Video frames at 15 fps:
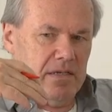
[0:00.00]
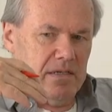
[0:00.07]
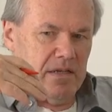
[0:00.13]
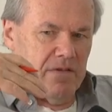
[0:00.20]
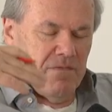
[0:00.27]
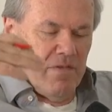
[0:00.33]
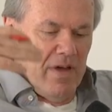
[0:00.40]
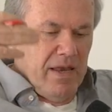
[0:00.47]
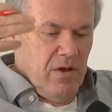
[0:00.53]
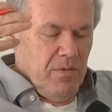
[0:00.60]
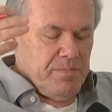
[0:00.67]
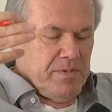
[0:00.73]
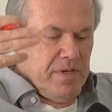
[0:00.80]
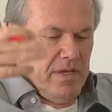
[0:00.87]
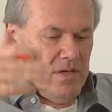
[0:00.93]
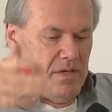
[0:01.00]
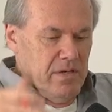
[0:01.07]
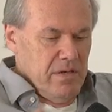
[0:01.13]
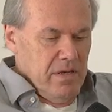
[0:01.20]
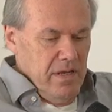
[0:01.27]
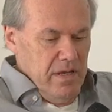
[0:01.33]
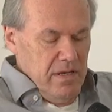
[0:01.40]
developed
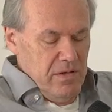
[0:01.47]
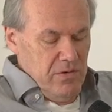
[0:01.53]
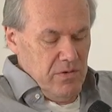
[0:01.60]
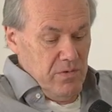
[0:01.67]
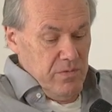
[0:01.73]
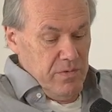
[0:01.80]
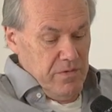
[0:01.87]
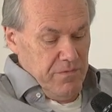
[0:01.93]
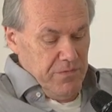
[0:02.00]
into the